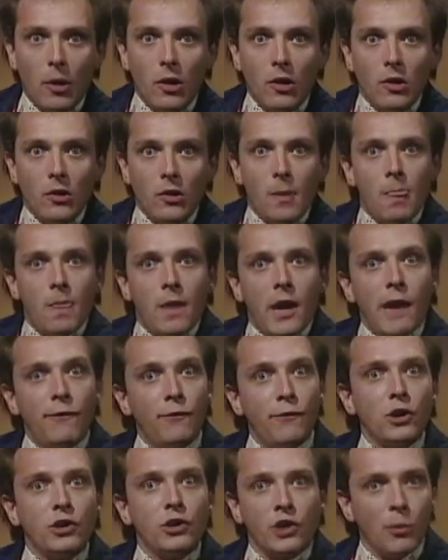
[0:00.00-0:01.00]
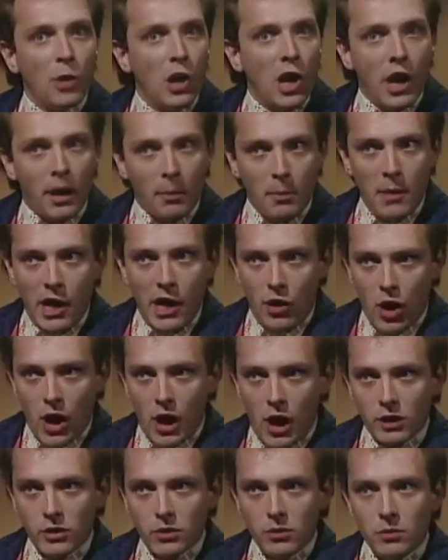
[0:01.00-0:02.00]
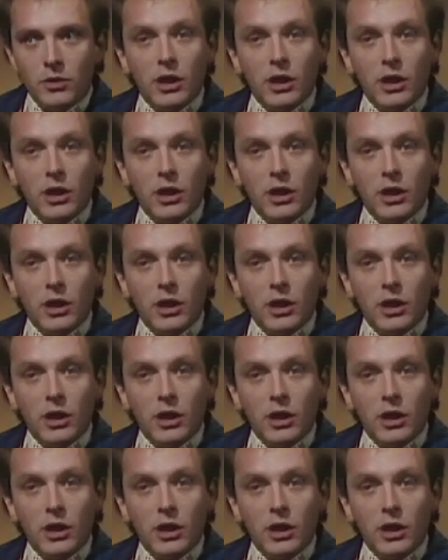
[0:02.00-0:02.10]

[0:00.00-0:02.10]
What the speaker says: But if you're someone like me, right,